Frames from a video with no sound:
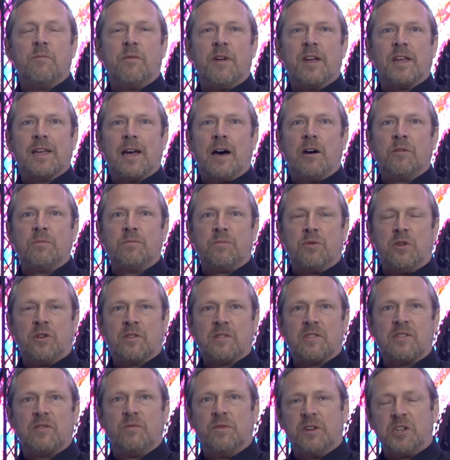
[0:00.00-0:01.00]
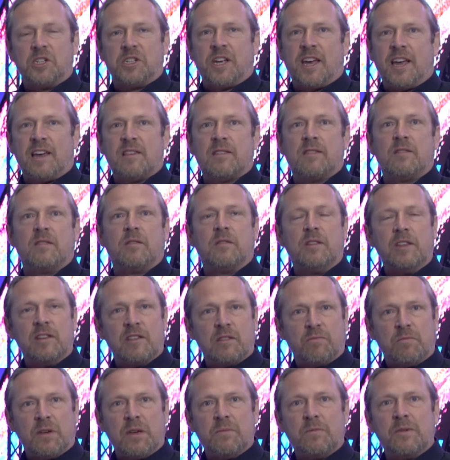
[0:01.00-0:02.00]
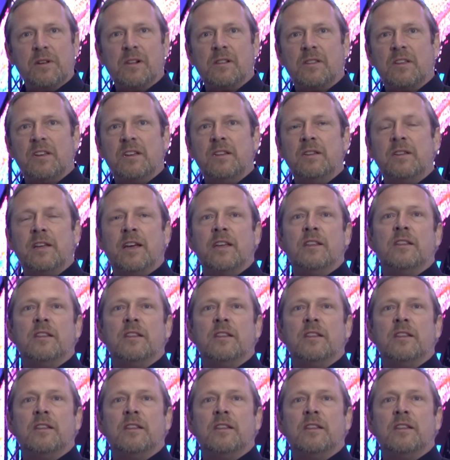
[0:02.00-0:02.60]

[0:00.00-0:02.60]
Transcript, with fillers: break-out box, which has DSP built in